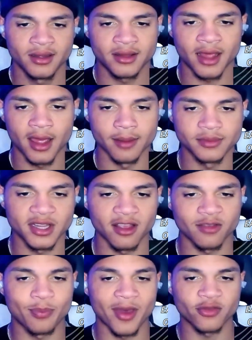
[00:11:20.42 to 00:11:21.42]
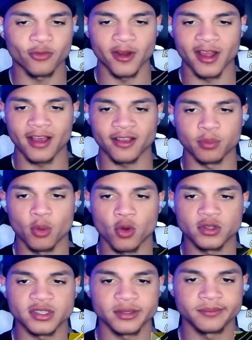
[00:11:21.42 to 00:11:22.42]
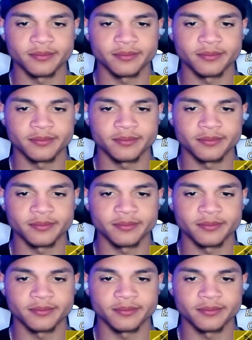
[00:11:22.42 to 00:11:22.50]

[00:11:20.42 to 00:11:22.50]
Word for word: Damn, Tien's best friend got smoked.